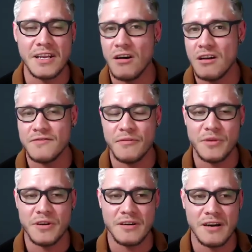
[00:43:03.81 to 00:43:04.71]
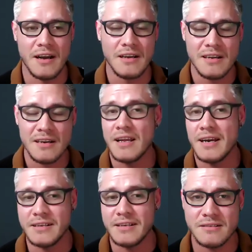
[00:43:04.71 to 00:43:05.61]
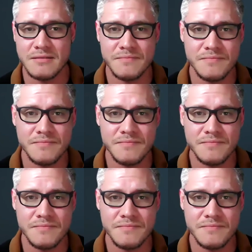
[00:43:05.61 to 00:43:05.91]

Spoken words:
calls from your clients.